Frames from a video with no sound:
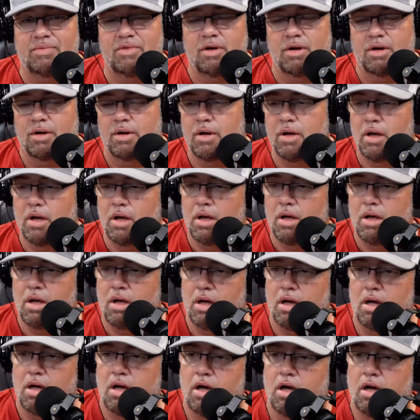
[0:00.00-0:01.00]
there.
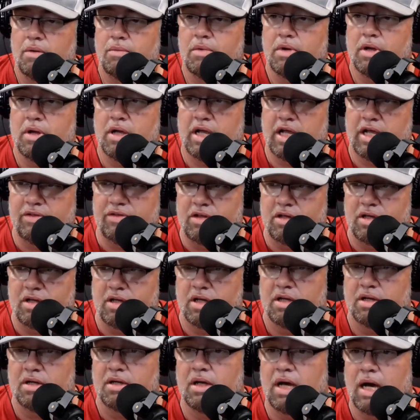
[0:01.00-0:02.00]
Uh, in the
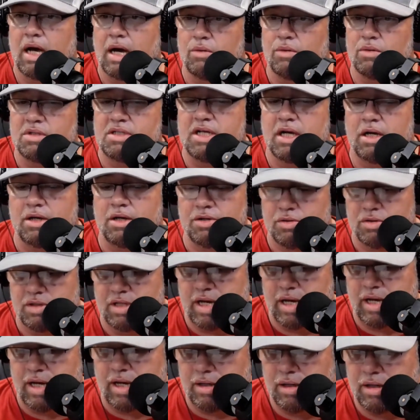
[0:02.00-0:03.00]
end, I would tell you
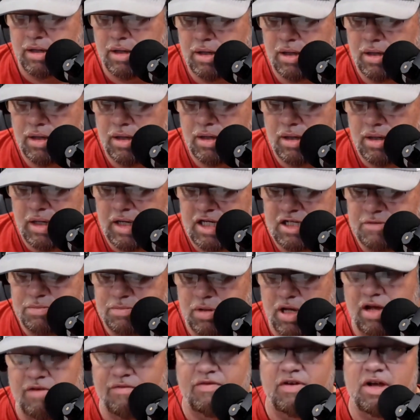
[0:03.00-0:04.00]
that he's
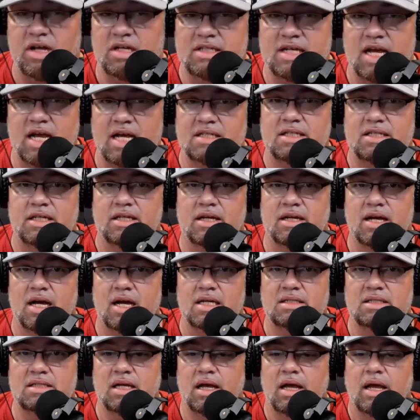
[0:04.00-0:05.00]
playing fantastic,
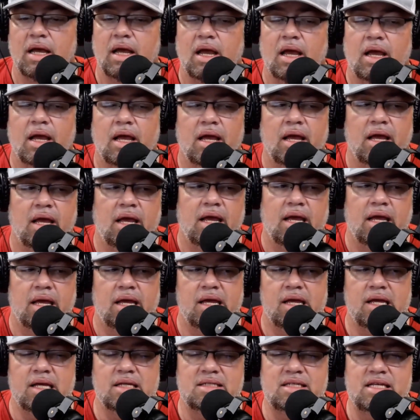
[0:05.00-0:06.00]
guys.
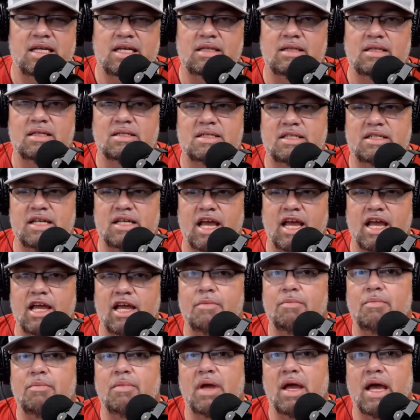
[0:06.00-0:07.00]
Is he the
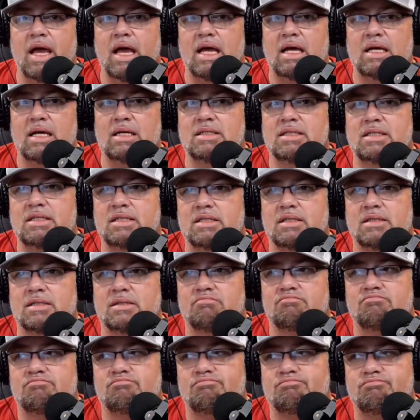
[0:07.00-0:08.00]
same as
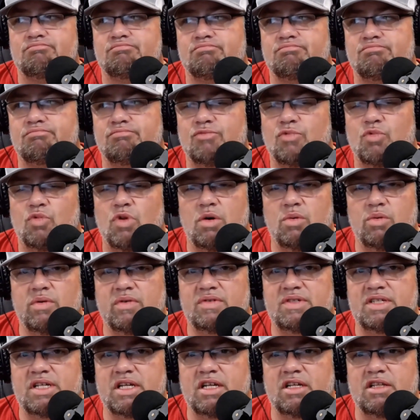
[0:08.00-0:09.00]
what
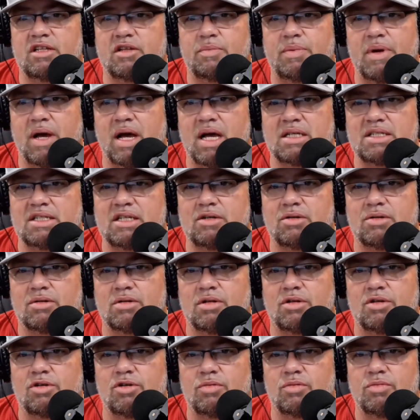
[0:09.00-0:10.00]
we've seen in the past at
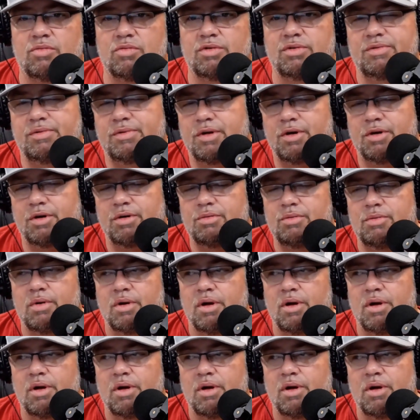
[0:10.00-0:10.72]
Oklahoma? No,